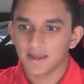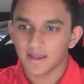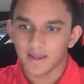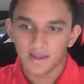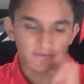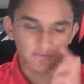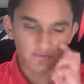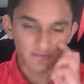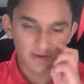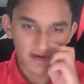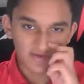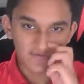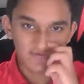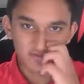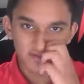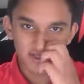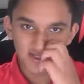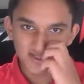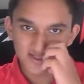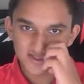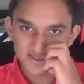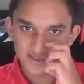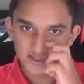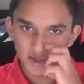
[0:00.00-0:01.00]
and
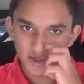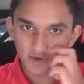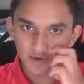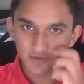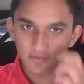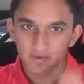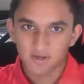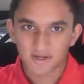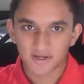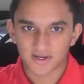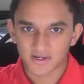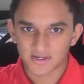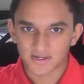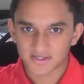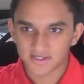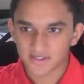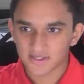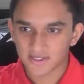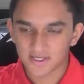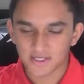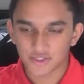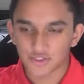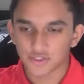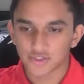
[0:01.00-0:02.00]
rightfully so,
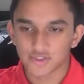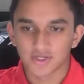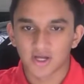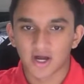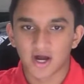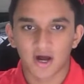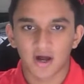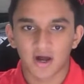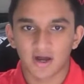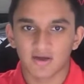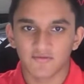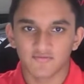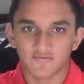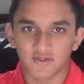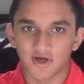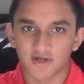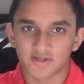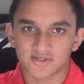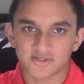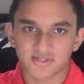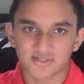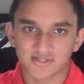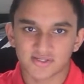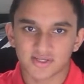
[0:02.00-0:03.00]
because he should not have
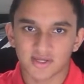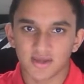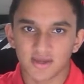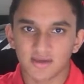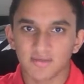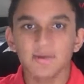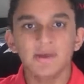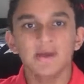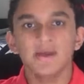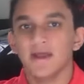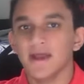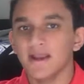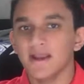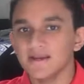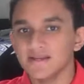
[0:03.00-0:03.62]
lost this game.